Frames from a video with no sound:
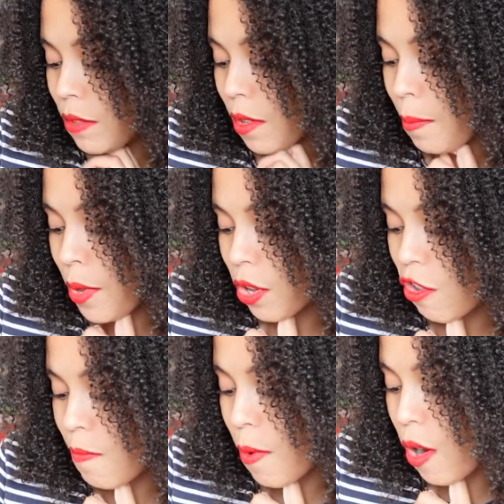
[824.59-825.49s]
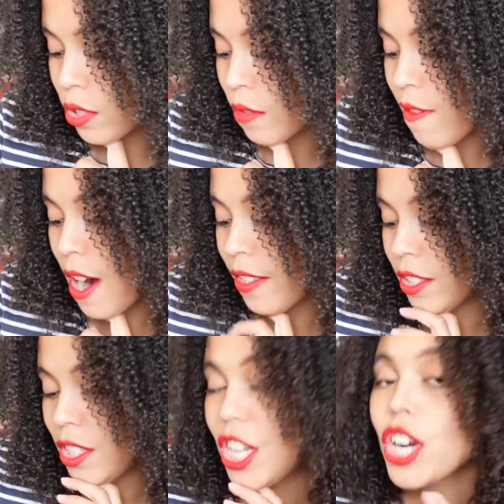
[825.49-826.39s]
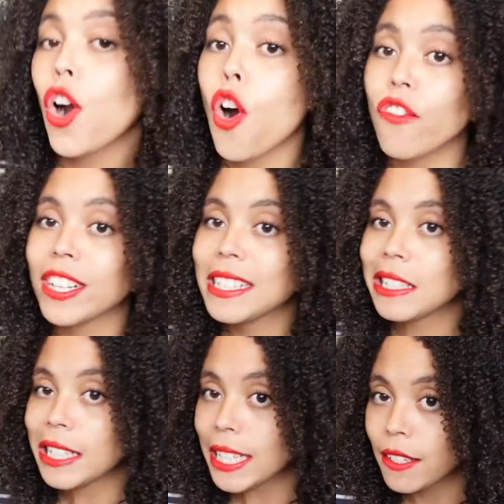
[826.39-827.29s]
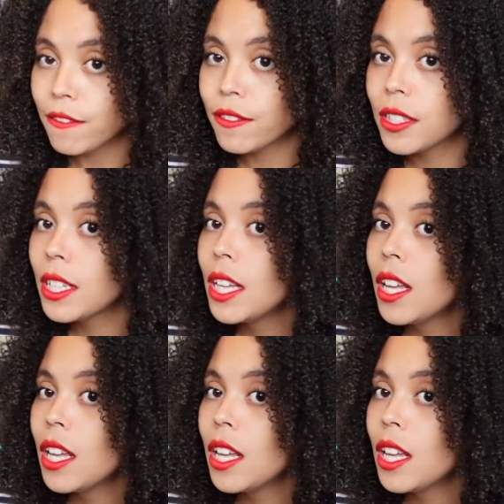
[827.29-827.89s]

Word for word: beautiful book you've bought so far this year or received.